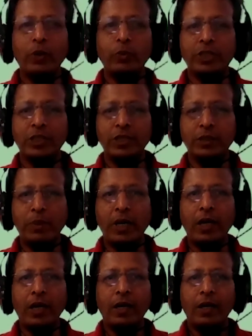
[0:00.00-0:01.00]
which is
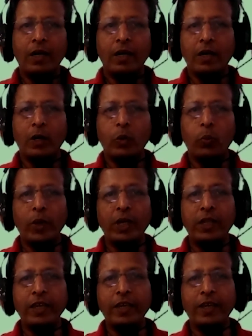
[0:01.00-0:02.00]
being, will
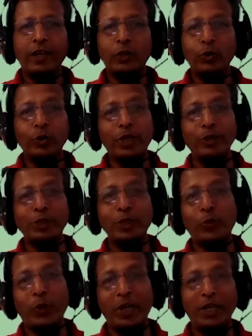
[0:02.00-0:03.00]
the year
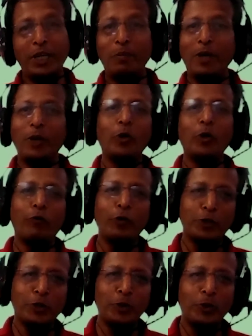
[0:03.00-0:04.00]
2020 be good for
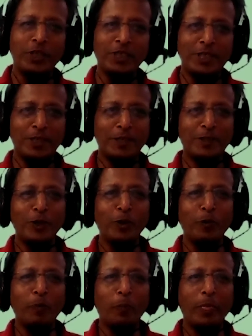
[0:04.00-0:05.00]
students?
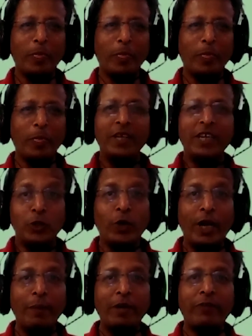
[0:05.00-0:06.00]
So you
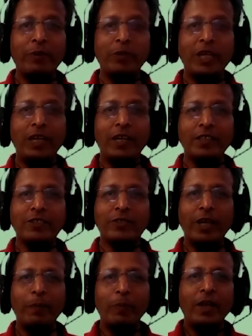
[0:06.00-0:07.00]
coming from the
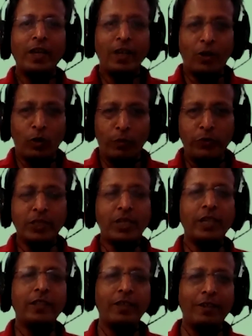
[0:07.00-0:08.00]
industry, and
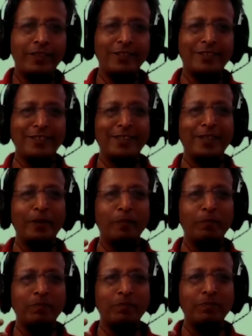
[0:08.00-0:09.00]
obviously
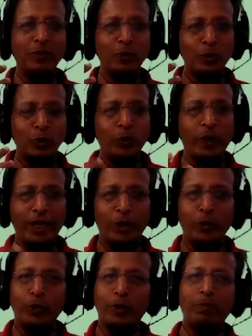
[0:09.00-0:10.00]
you do
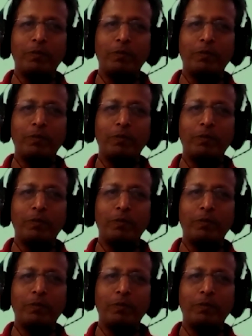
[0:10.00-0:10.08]
recruit